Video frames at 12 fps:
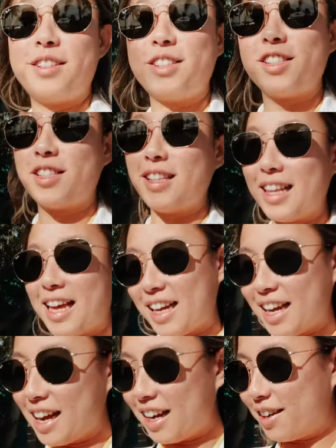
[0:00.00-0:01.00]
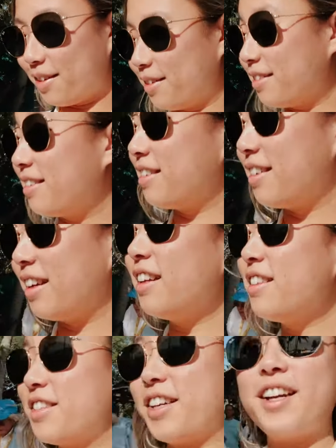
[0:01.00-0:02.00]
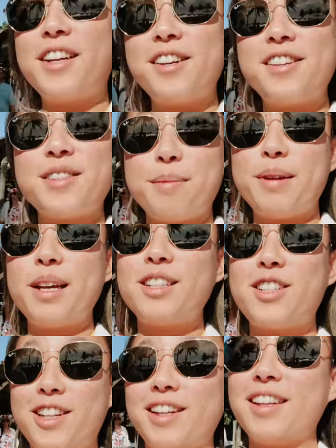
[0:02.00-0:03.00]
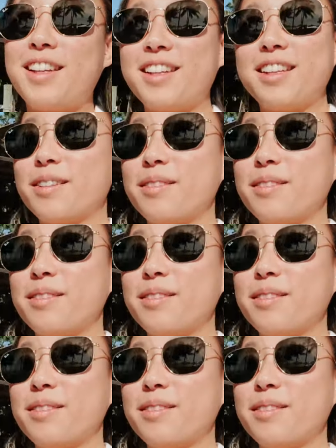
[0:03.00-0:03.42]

to just lay out. In the shade, it is a bit chilly.